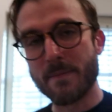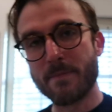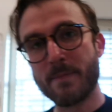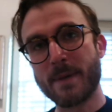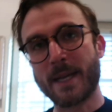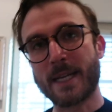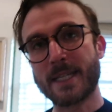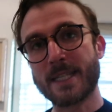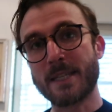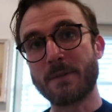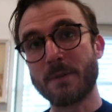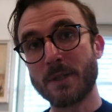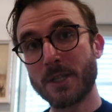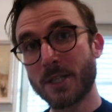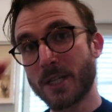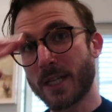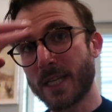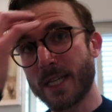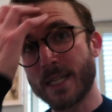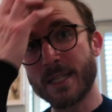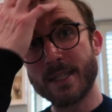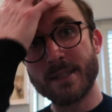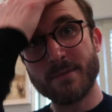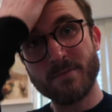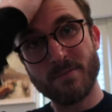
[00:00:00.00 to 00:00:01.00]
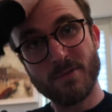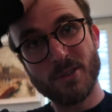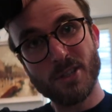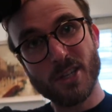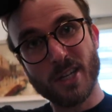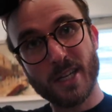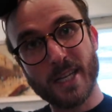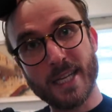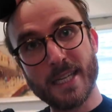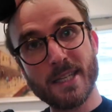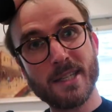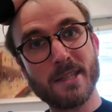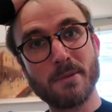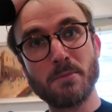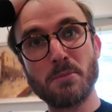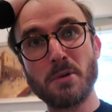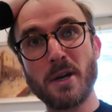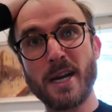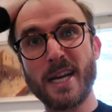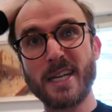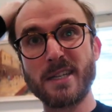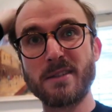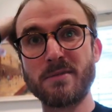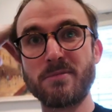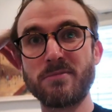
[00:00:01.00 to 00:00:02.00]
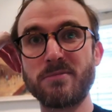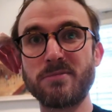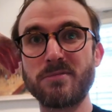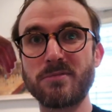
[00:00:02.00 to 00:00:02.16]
then mix it with cheese, chuck it in some bread,